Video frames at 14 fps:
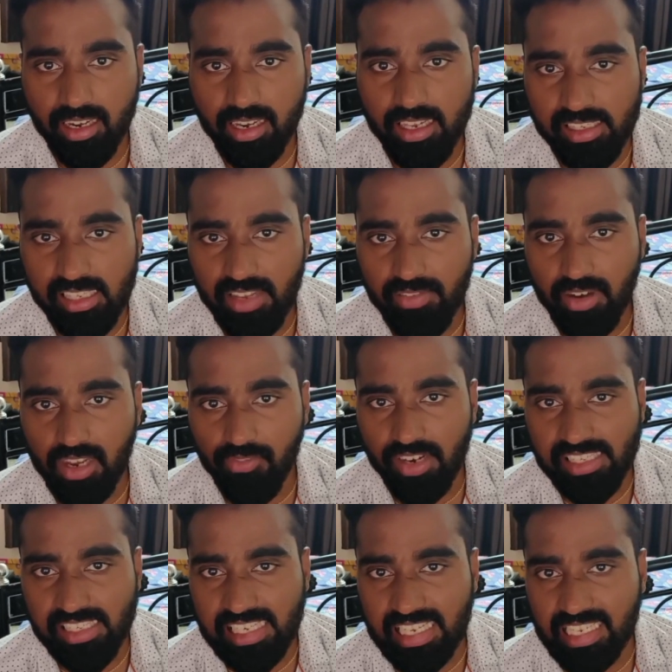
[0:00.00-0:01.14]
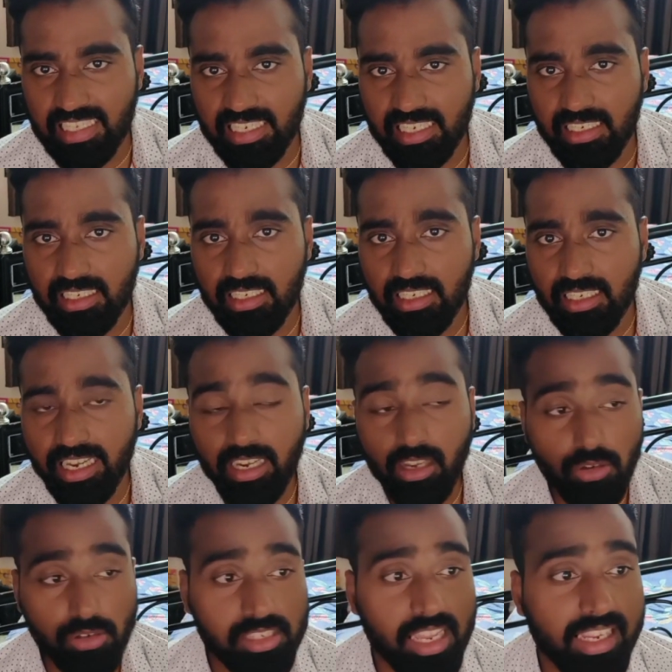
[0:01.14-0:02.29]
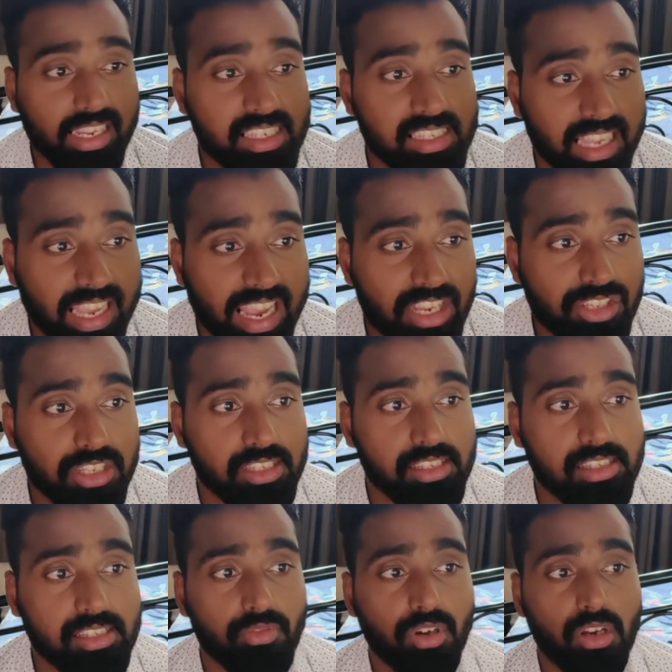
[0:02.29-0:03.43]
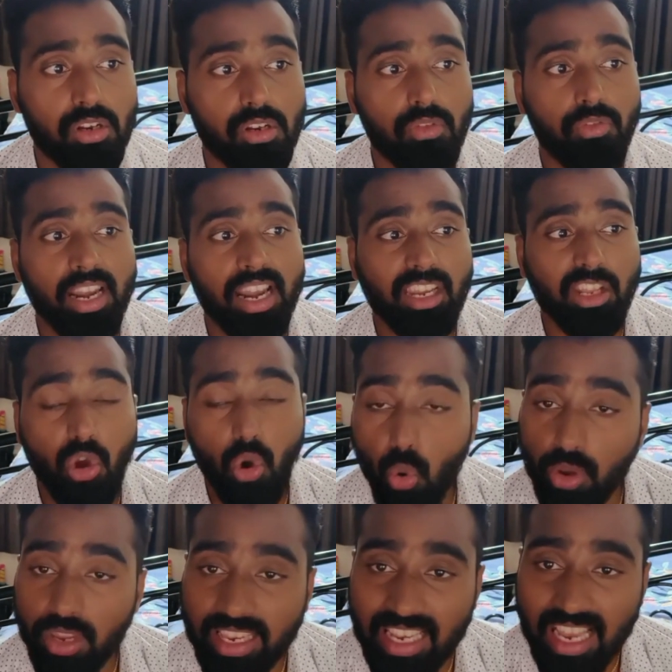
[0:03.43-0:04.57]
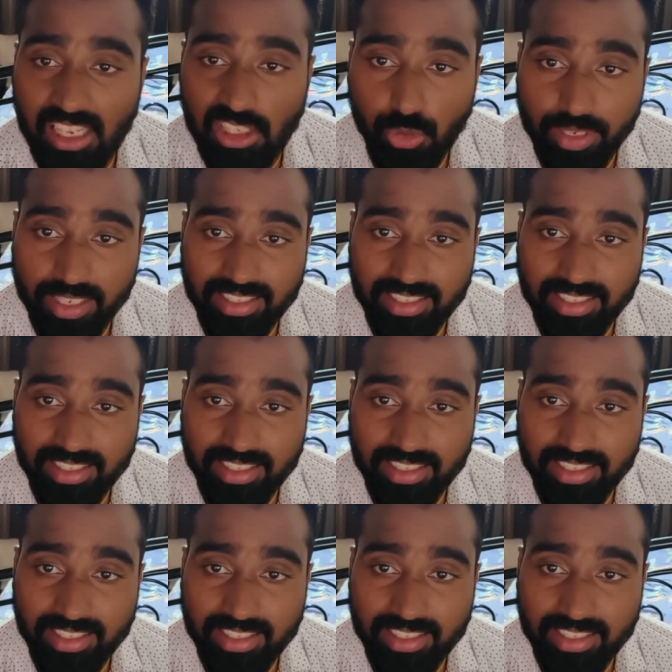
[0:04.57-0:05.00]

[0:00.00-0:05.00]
is Ivan Fresneda. It looks like his agents were, were at Colney last week,